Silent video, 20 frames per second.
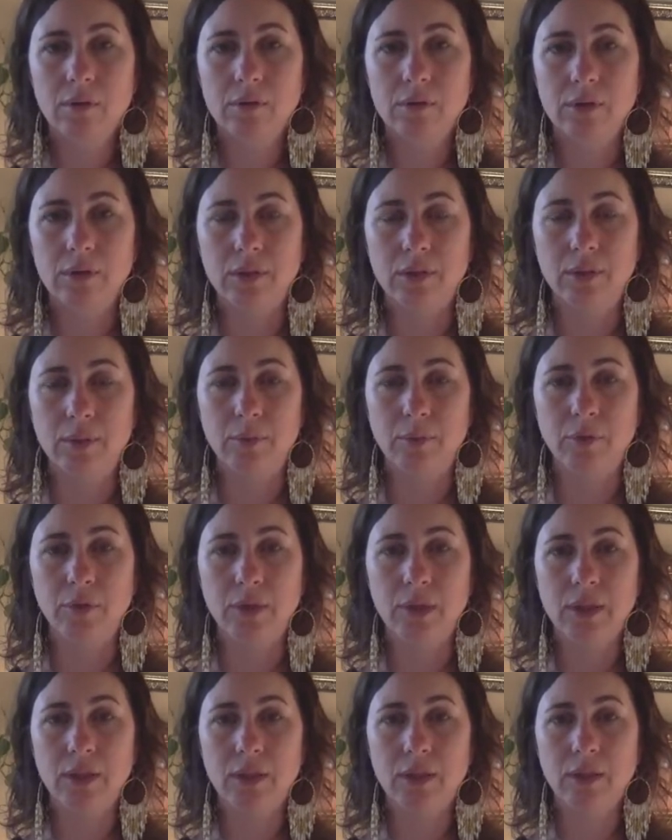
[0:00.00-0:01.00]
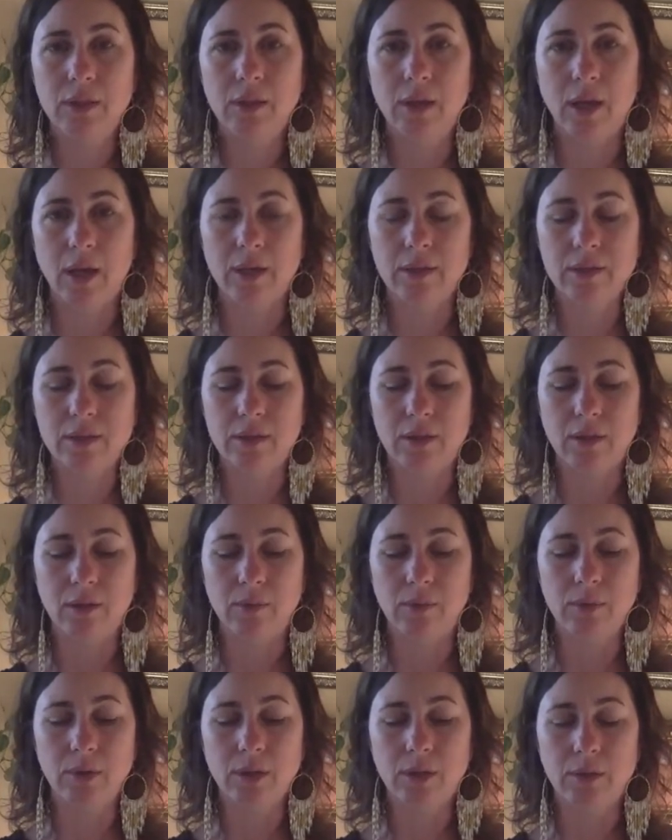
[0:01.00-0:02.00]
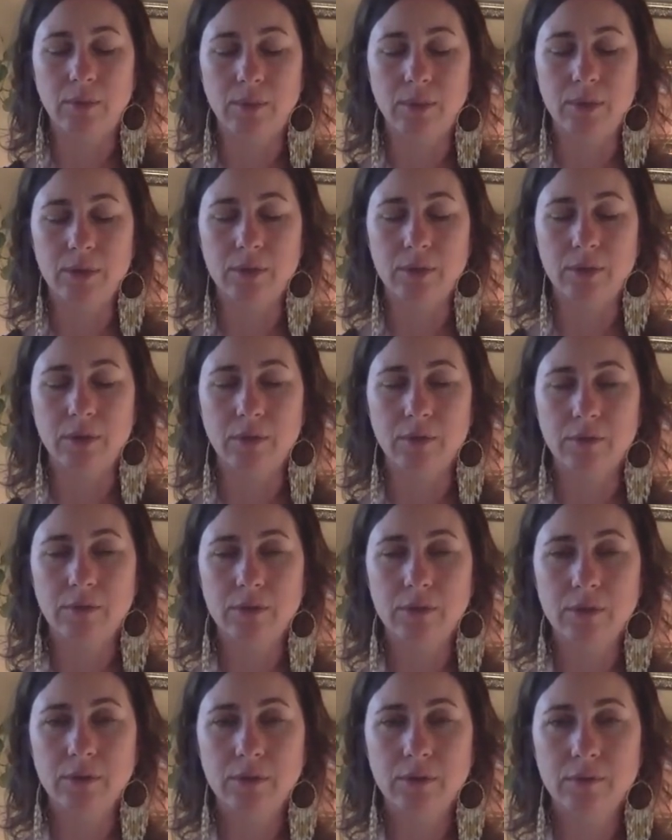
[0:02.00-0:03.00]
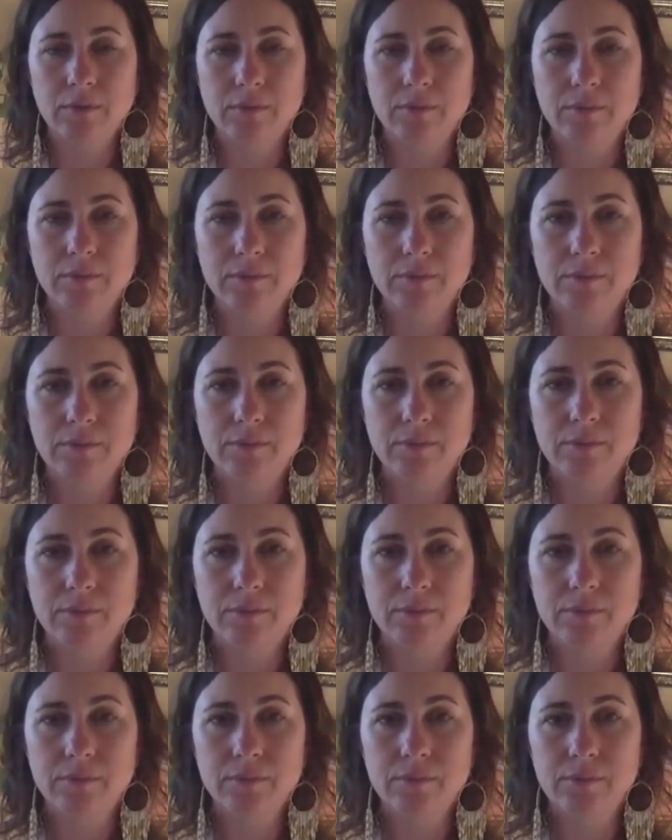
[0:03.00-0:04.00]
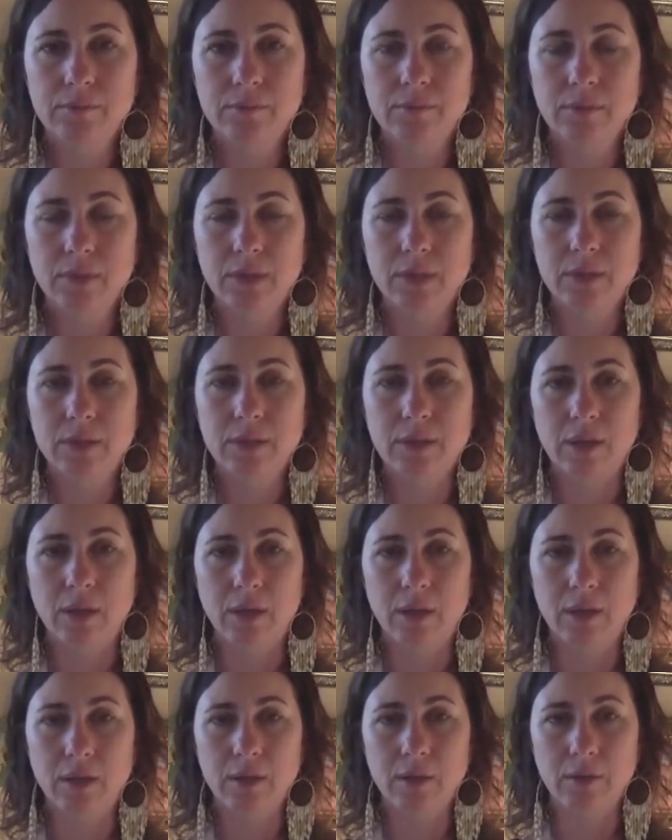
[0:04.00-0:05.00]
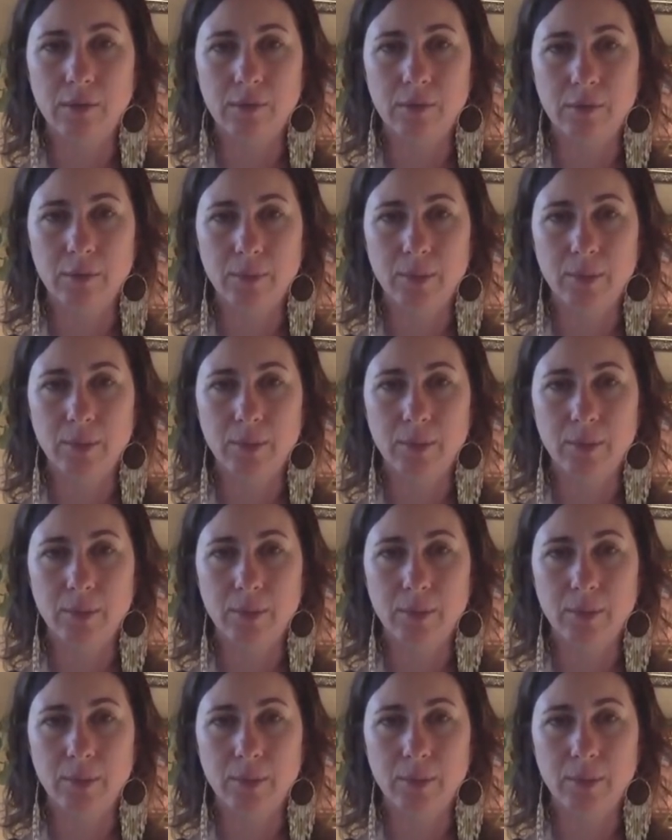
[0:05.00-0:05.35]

Gently breathing, asking what can be softer, scanning through your